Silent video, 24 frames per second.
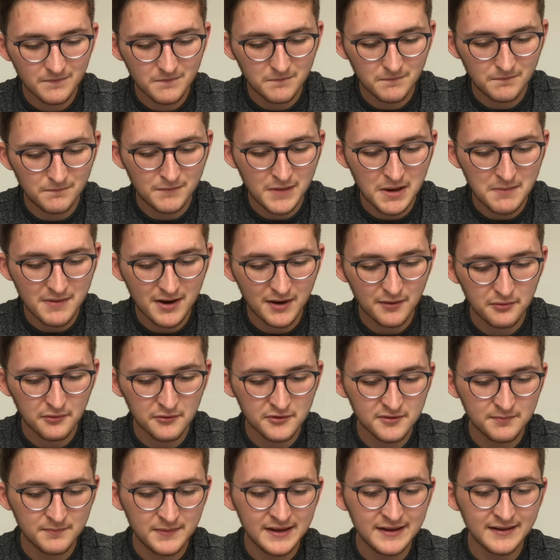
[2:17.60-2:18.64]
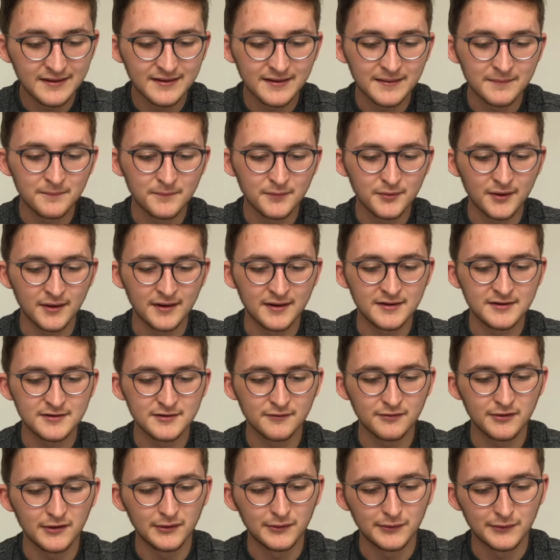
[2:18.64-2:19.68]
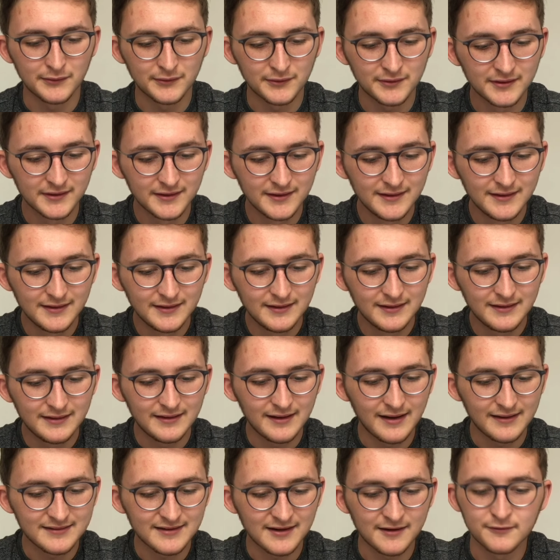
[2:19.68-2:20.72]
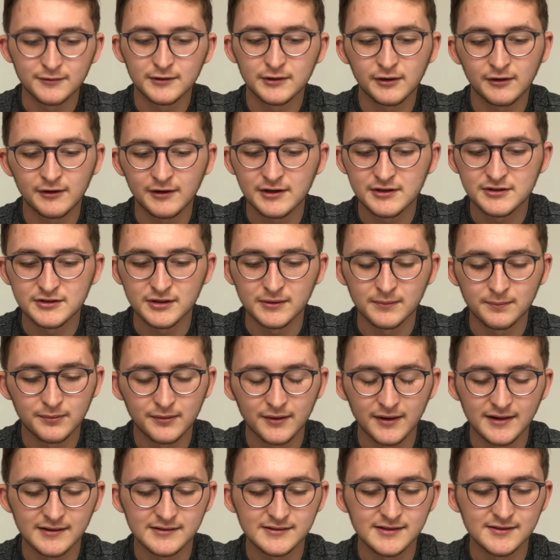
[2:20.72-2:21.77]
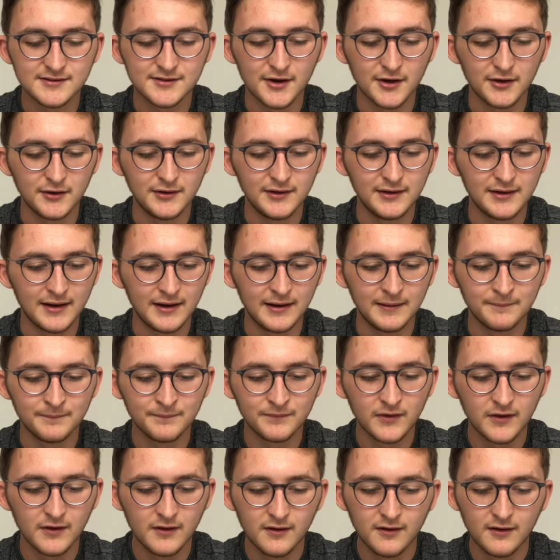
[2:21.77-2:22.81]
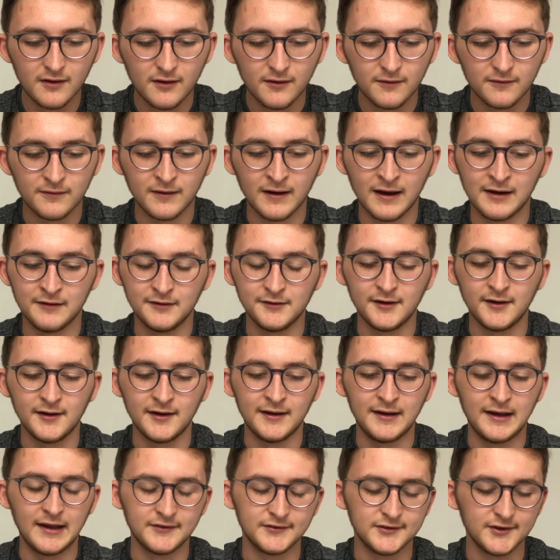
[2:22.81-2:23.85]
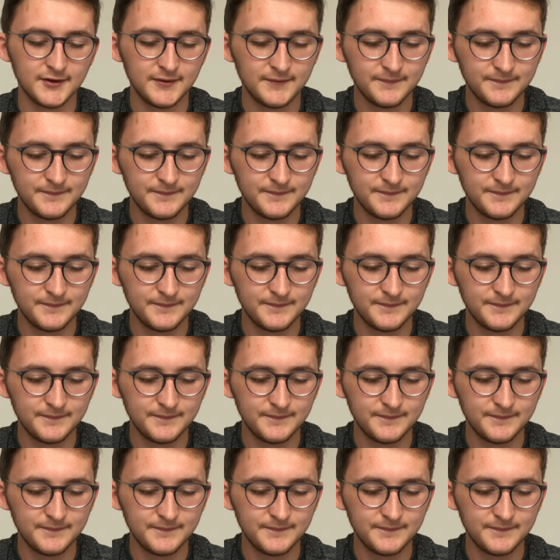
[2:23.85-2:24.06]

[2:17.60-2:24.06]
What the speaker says: My mouth will speak in praise of the Lord. Let every creature praise his holy name forever and ever.